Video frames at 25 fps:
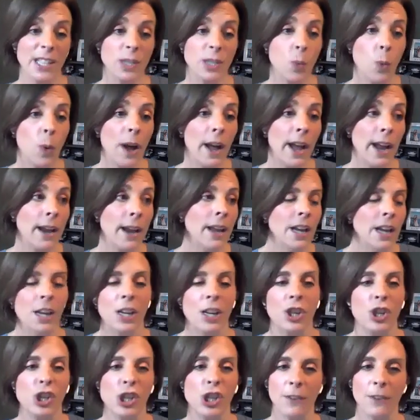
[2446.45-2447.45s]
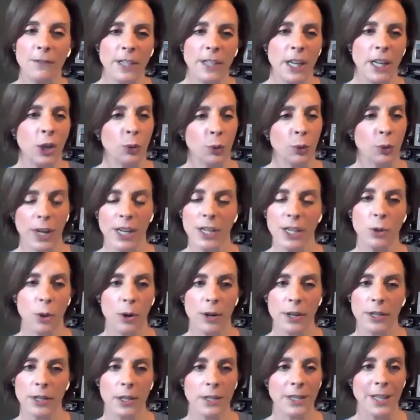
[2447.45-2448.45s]
That's why shifting
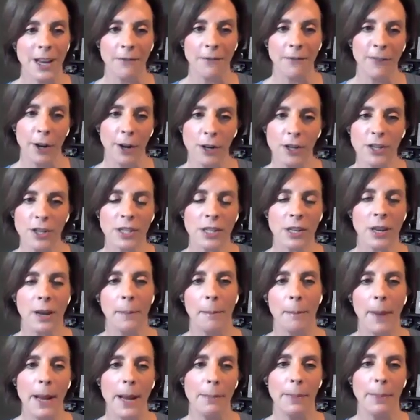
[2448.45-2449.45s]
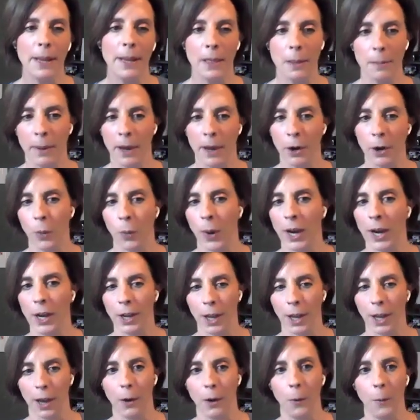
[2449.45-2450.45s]
resources at first might be the better
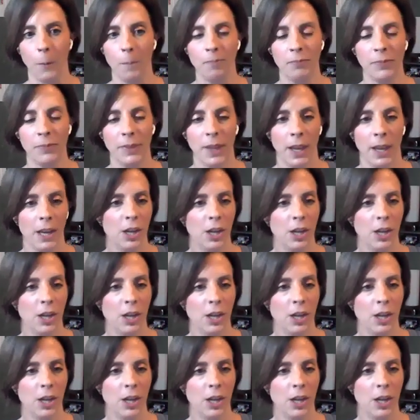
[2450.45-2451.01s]
way to go.